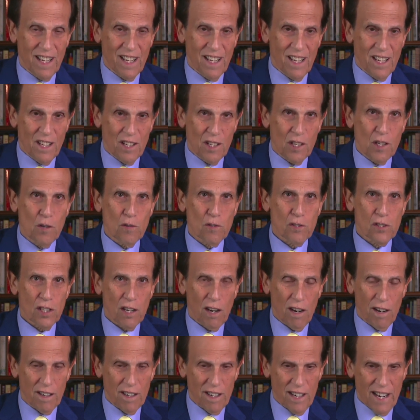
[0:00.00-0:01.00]
you
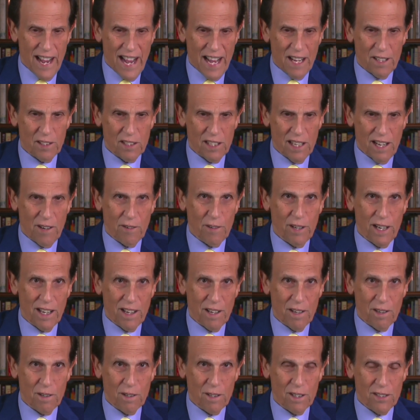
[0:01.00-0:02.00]
started out
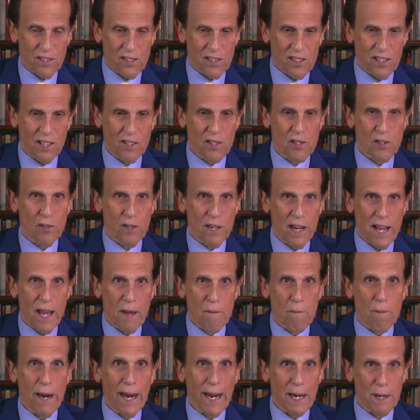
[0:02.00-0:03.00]
telling us that your name
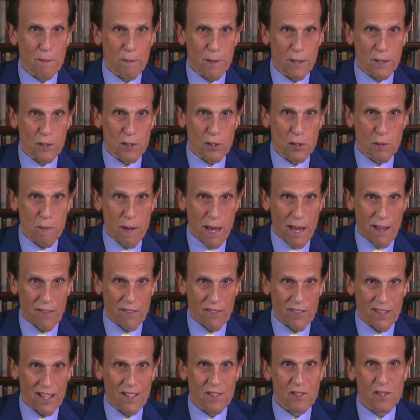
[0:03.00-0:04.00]
might have been Smith
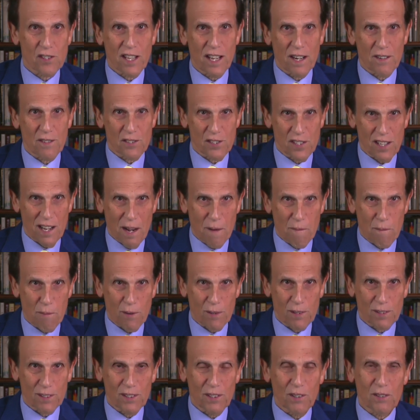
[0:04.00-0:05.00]
instead of Steinberg,
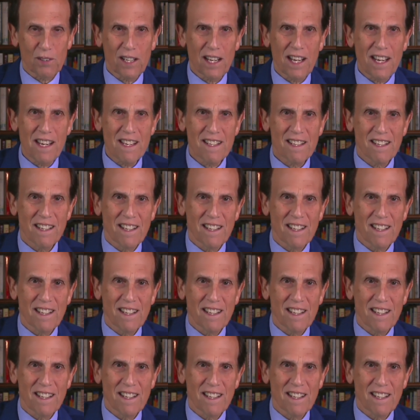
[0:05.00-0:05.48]
okay?